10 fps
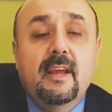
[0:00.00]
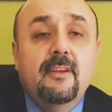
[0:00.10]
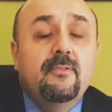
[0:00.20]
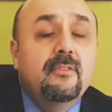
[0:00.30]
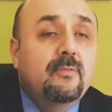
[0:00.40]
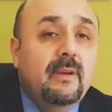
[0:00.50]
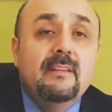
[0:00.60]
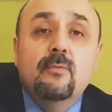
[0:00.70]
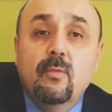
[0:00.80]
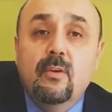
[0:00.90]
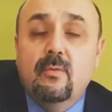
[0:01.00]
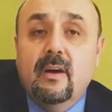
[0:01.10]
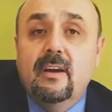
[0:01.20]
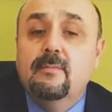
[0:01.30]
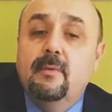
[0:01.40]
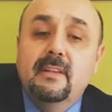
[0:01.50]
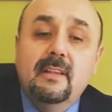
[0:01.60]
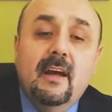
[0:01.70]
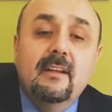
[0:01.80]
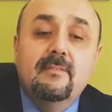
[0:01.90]
Interest rates will rise, but
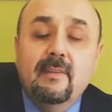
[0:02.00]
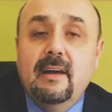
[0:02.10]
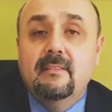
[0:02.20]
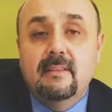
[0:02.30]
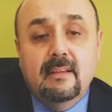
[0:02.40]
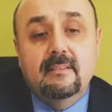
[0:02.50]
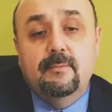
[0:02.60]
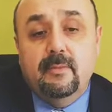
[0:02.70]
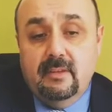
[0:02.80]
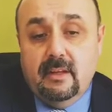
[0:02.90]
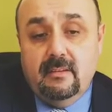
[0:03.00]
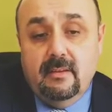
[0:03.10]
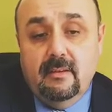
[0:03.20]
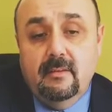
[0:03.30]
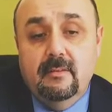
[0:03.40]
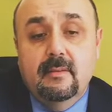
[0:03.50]
not as fast as predicted.